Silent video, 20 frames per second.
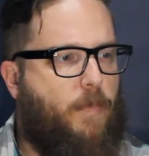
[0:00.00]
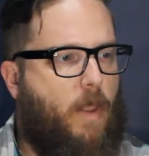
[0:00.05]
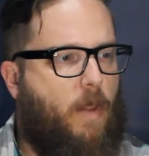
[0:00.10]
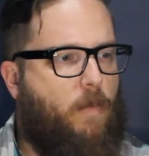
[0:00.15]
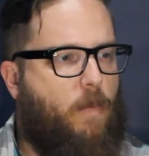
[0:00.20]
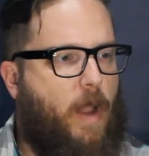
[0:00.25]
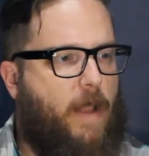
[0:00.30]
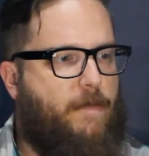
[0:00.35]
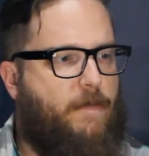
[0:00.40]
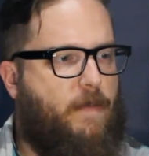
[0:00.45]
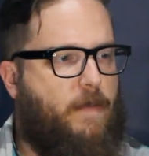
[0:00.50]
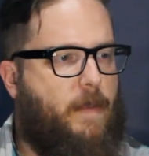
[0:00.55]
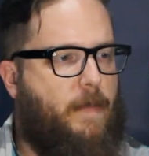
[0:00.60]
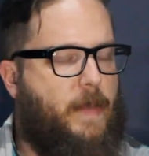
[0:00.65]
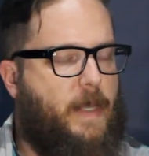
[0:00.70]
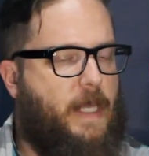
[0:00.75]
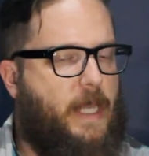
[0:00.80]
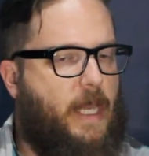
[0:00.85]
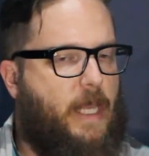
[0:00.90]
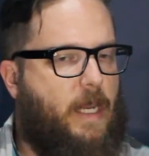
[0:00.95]
right from the
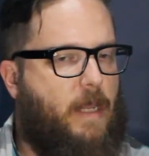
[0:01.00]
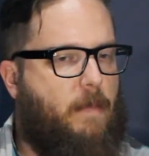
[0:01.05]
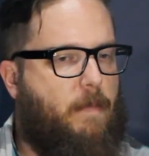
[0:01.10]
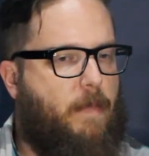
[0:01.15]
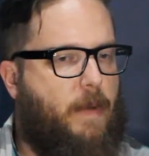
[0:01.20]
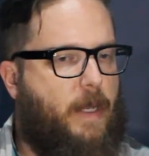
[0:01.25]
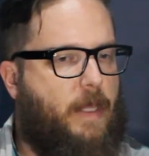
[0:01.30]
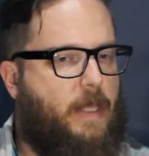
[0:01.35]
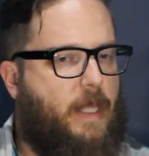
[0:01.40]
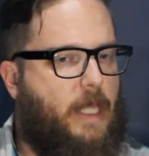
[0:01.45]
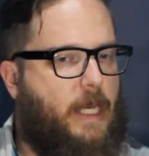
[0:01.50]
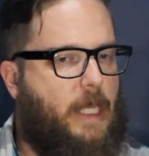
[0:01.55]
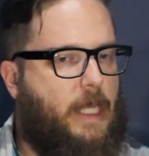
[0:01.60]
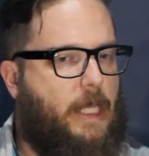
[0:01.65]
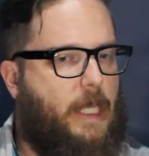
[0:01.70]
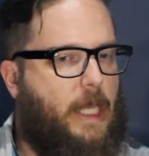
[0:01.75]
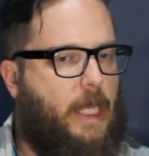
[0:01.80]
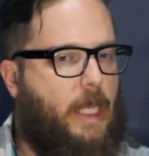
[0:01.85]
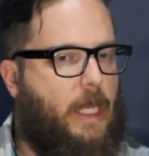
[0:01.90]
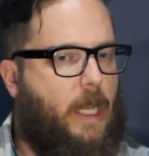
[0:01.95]
beginning, but then
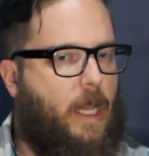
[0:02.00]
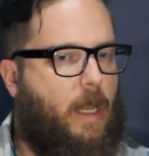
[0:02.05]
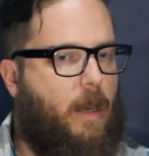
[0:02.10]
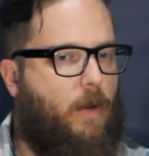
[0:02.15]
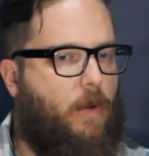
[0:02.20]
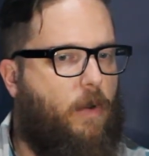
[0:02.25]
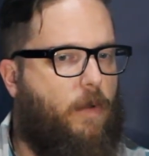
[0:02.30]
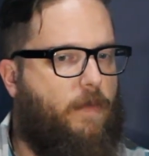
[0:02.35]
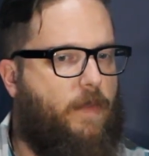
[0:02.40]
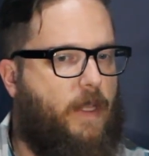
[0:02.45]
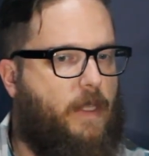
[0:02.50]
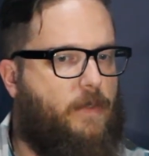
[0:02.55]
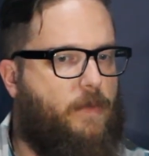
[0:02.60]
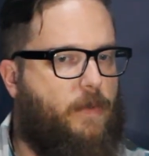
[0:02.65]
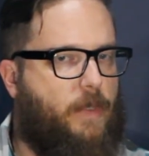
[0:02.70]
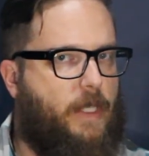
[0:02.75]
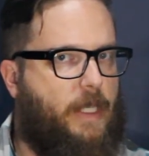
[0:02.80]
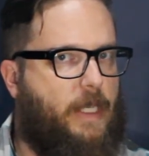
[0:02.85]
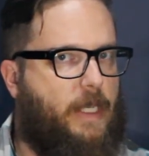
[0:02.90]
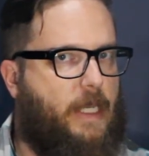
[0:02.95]
again, I don't know if that's
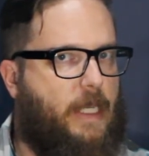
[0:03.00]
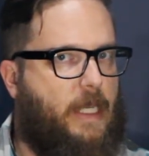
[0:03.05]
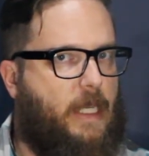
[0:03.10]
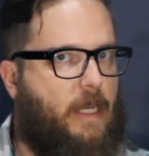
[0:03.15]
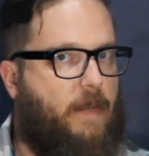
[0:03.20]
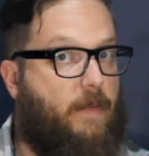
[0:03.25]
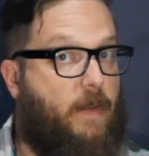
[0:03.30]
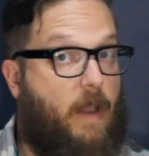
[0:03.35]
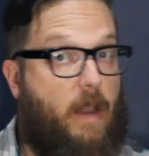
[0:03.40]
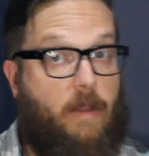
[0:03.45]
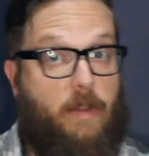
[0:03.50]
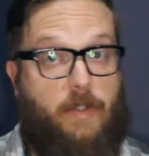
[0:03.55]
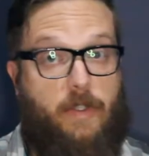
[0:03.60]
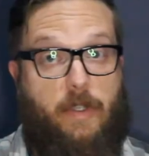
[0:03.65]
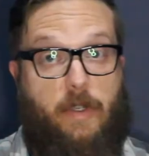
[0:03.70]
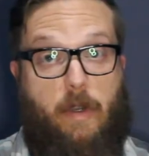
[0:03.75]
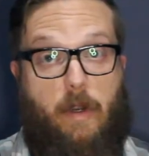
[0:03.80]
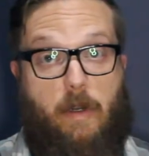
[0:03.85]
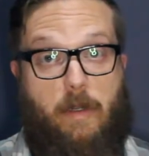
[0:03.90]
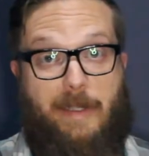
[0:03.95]
really indicative of how the
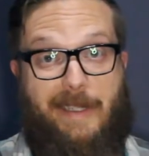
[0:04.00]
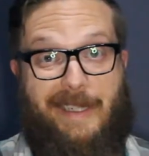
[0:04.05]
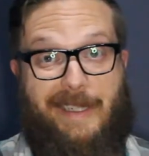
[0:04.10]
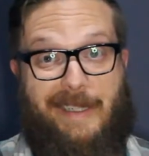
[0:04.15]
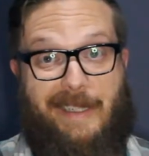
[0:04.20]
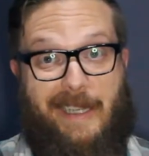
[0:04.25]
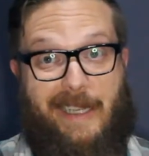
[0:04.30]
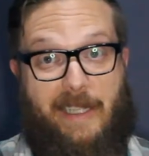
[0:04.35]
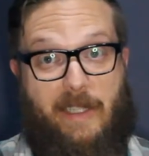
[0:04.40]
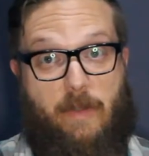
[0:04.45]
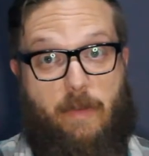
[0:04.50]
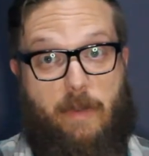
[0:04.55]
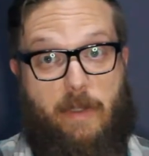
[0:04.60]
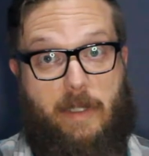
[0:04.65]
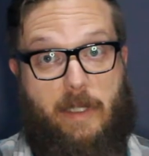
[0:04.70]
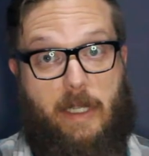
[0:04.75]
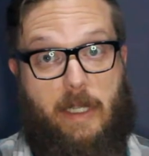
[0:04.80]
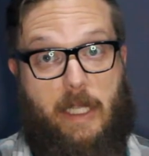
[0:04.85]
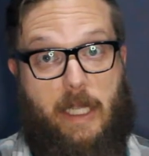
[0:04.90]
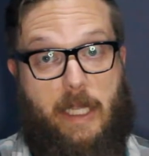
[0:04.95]
cigar is going to taste
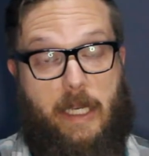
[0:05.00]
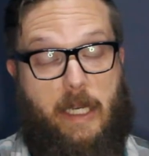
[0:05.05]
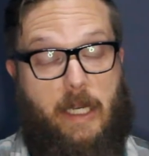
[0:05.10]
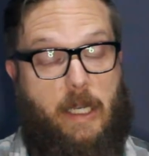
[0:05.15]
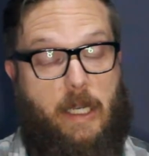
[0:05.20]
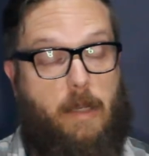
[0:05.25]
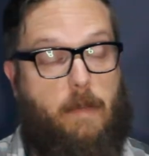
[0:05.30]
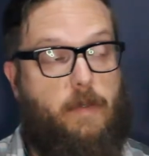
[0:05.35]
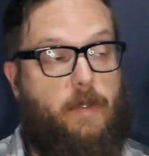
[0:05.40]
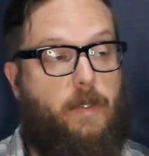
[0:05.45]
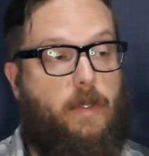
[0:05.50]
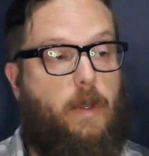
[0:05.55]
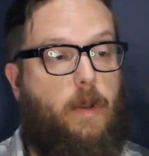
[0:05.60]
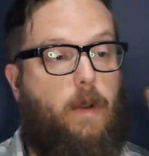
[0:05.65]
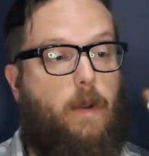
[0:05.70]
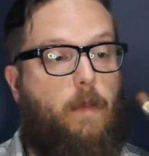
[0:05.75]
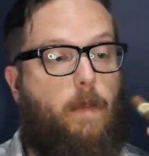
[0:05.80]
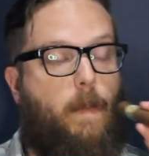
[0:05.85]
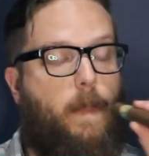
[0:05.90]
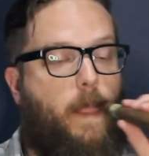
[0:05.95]
once I light it up.
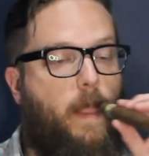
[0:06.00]
So